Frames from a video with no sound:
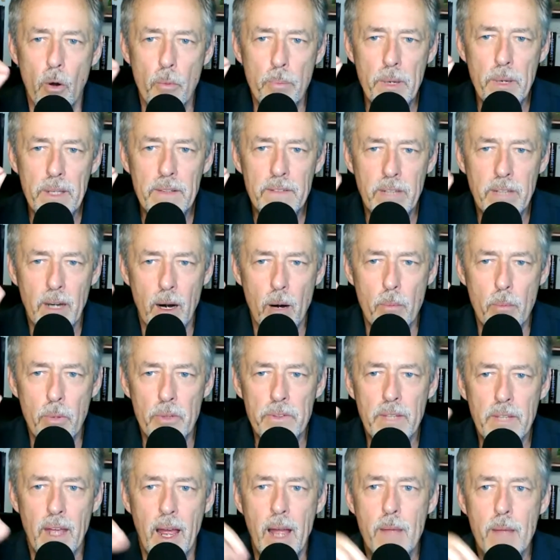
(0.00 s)
will be
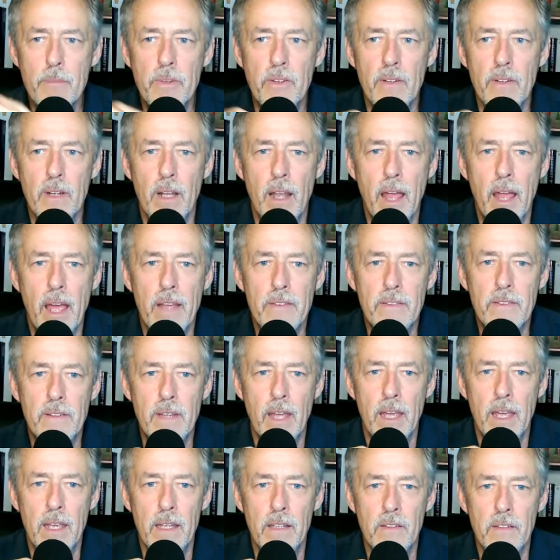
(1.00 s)
terrible times in the last
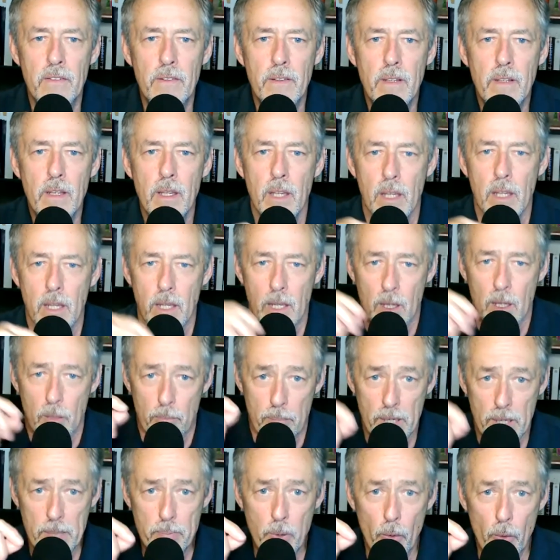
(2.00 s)
days.
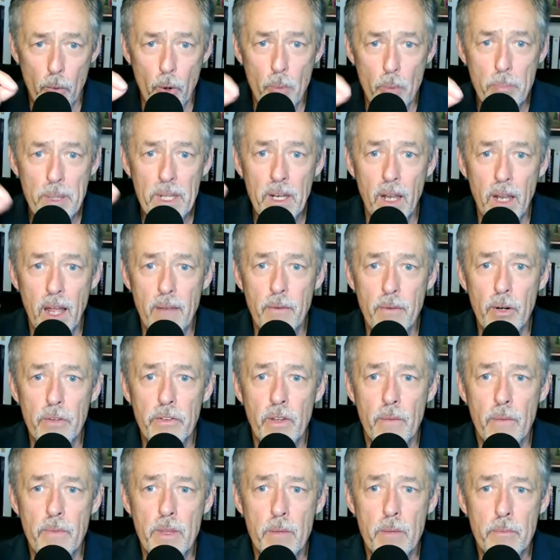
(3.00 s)
People will be
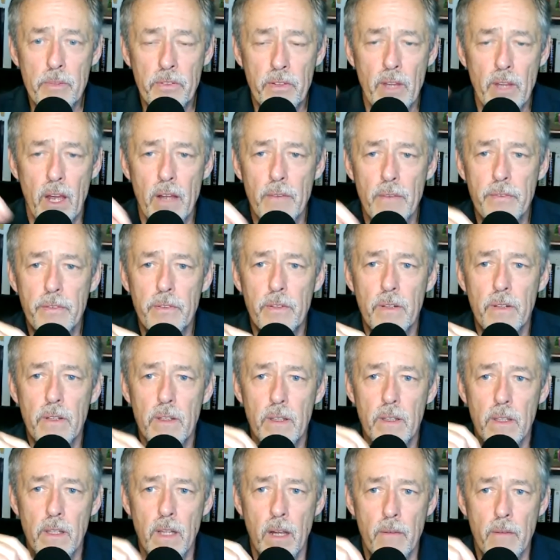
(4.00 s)
lovers of themselves,
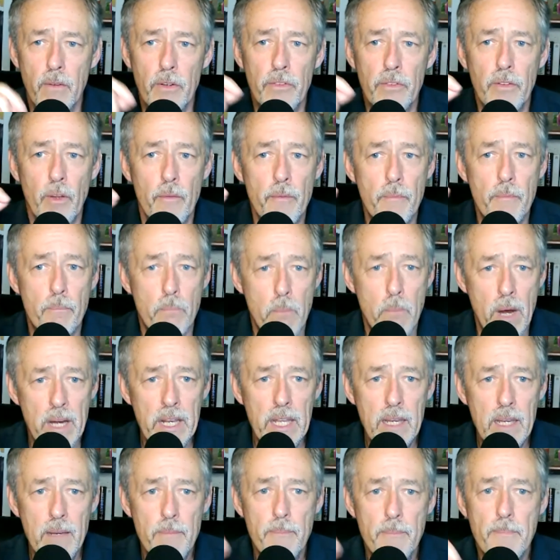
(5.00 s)
lovers of
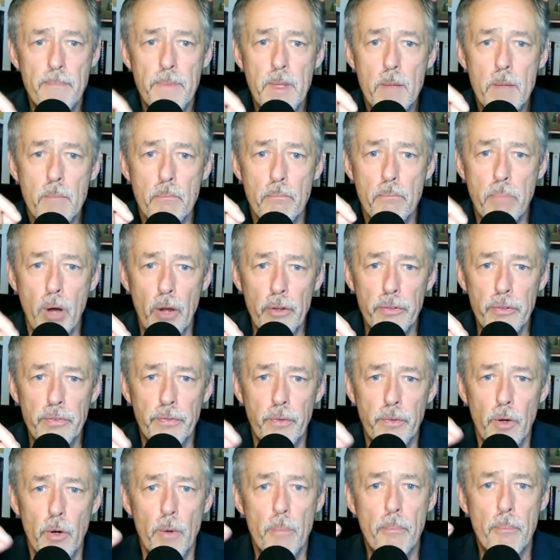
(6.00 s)
money,
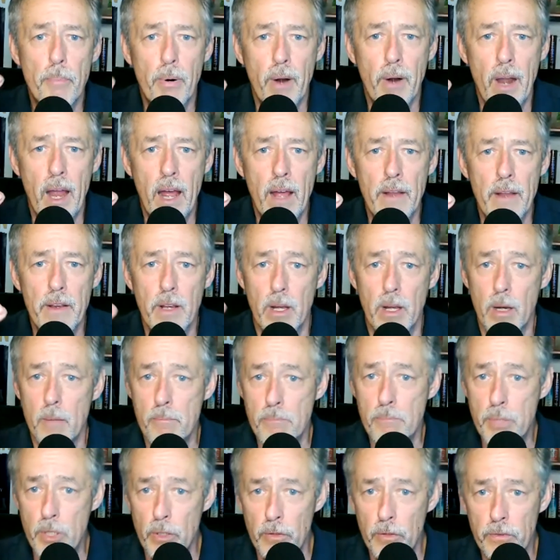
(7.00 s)
boastful, proud,
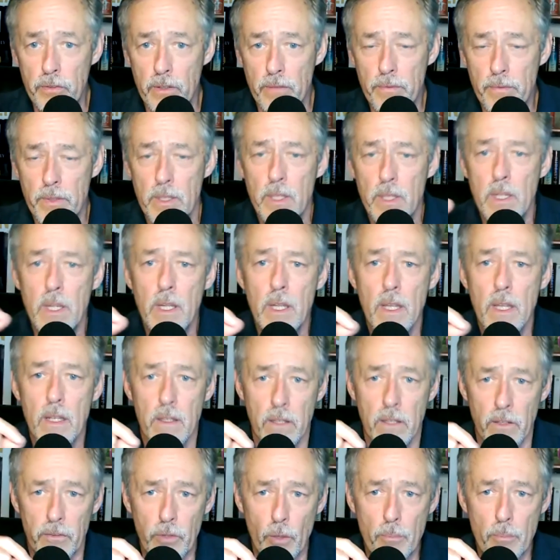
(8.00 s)
abusive,
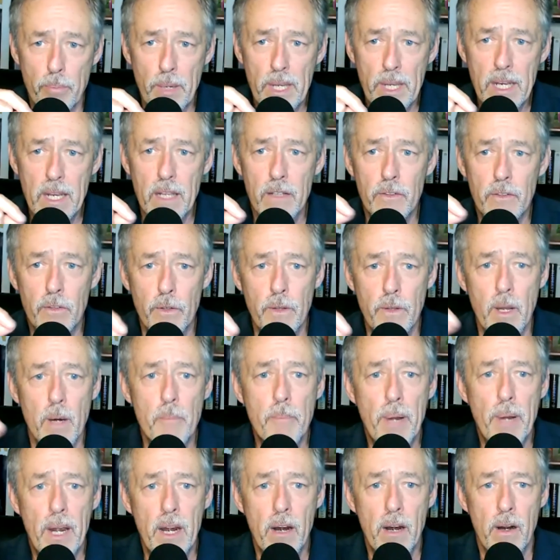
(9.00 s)
disobedient to
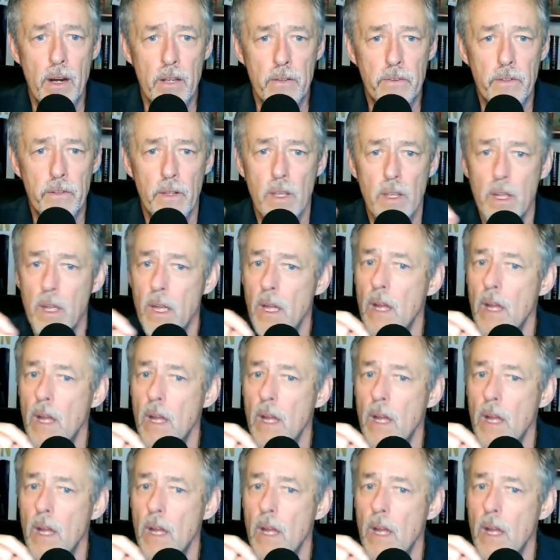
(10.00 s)
their parents,